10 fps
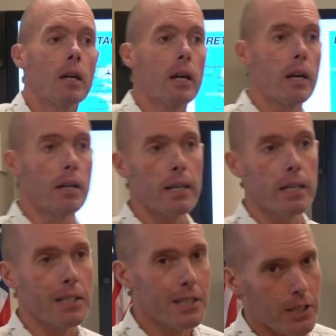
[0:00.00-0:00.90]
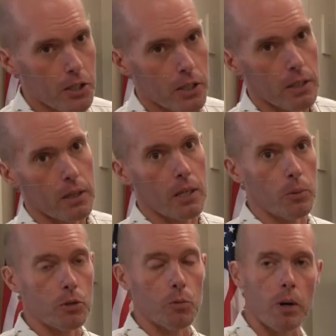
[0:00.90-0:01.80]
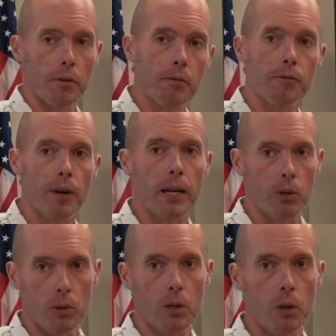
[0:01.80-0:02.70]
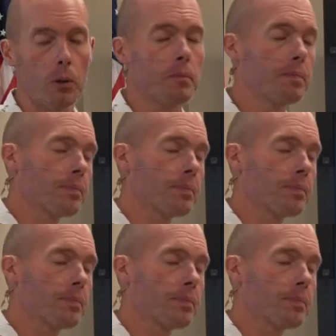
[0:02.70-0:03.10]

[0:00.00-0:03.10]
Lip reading: And in addition, there was one final goal.